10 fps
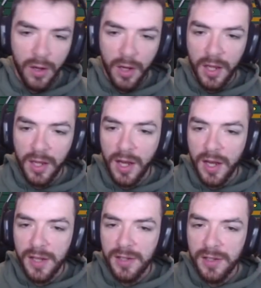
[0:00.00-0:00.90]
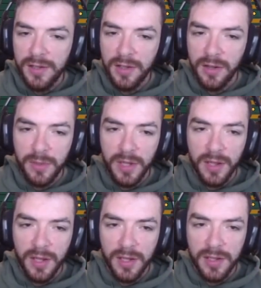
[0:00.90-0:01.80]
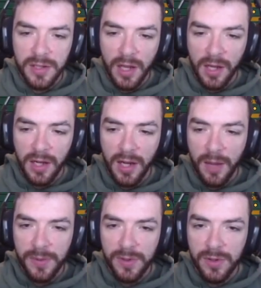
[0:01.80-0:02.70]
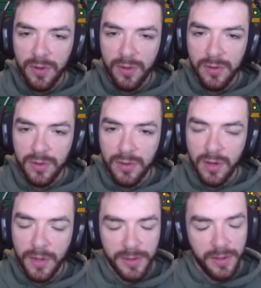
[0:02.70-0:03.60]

Hey guys, this is going to be the second episode that